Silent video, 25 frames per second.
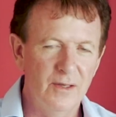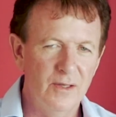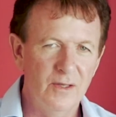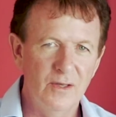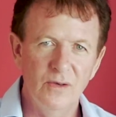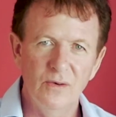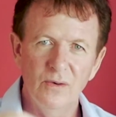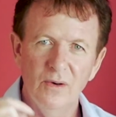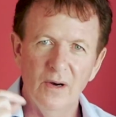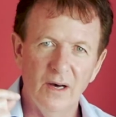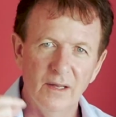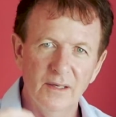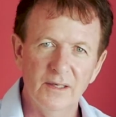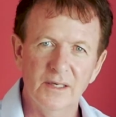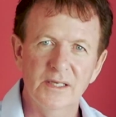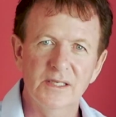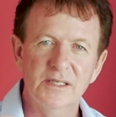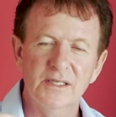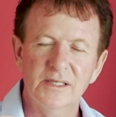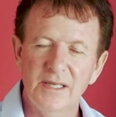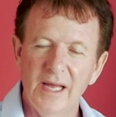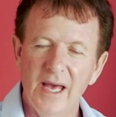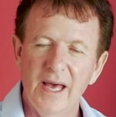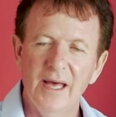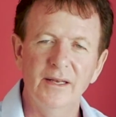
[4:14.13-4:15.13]
You
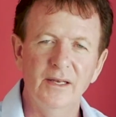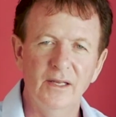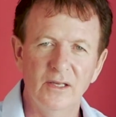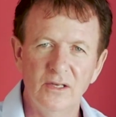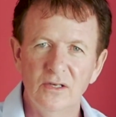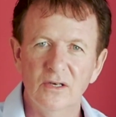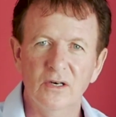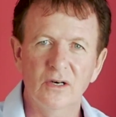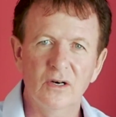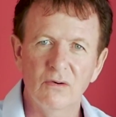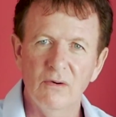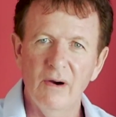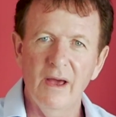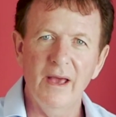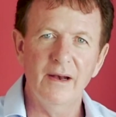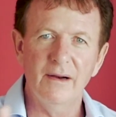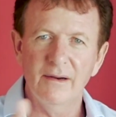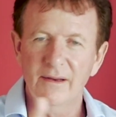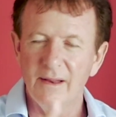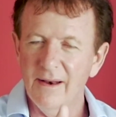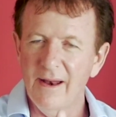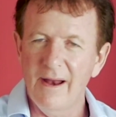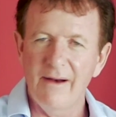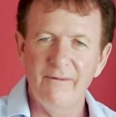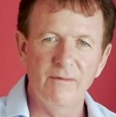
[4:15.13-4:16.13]
understand that you're greater
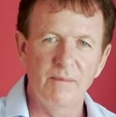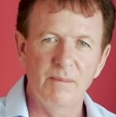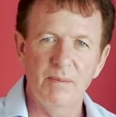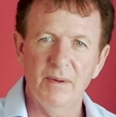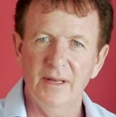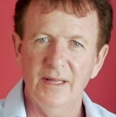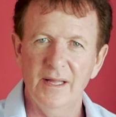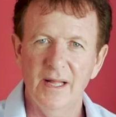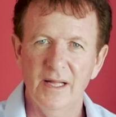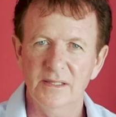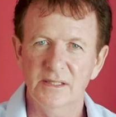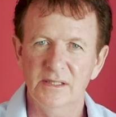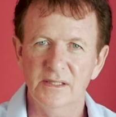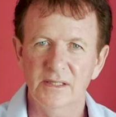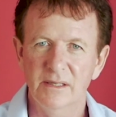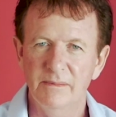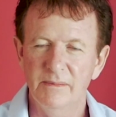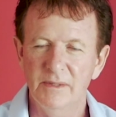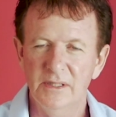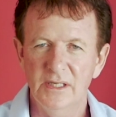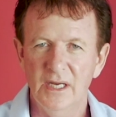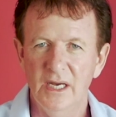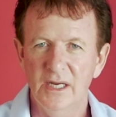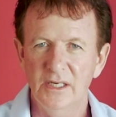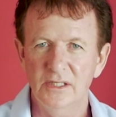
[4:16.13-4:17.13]
than everybody else's
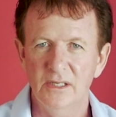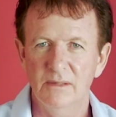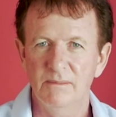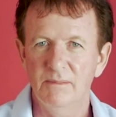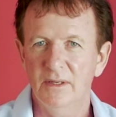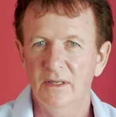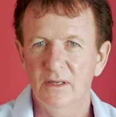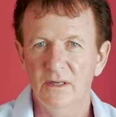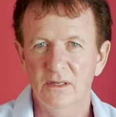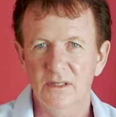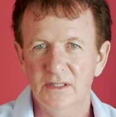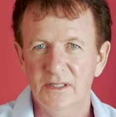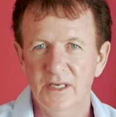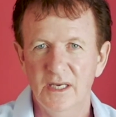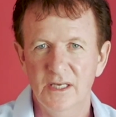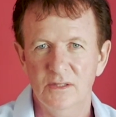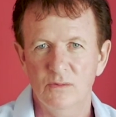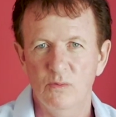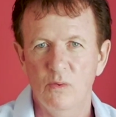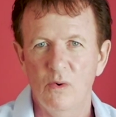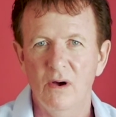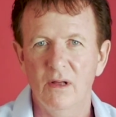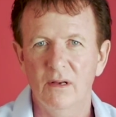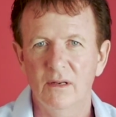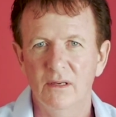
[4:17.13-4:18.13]
limitation because guess
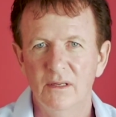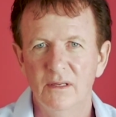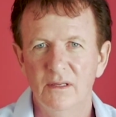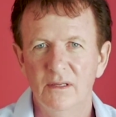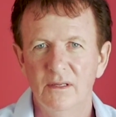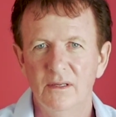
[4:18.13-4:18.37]
what?